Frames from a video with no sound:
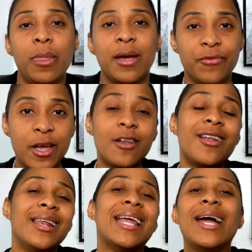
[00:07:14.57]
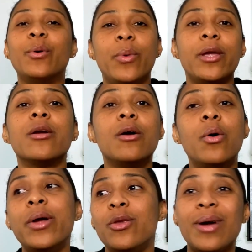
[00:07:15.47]
If they're not aligned with where you're
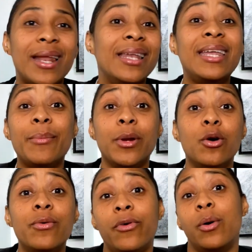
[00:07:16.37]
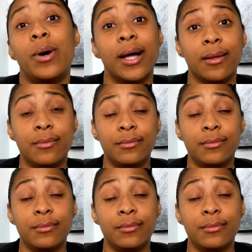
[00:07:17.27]
going, you got to leave them alone for a while.